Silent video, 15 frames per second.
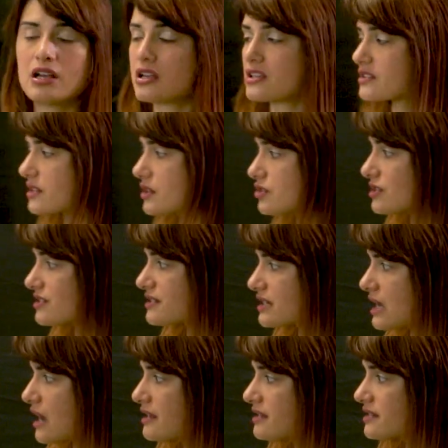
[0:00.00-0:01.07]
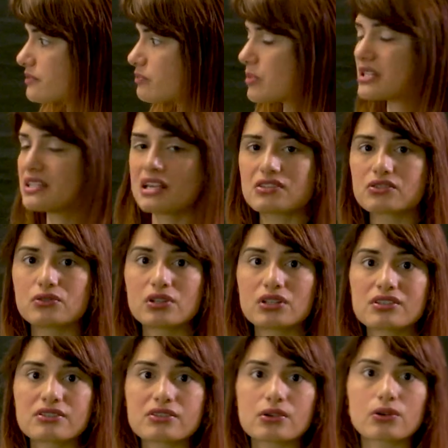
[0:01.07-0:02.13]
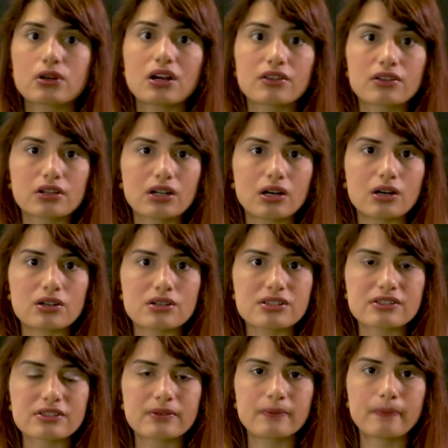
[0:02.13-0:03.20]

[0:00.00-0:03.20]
such as signs, pedestrians, or other cars.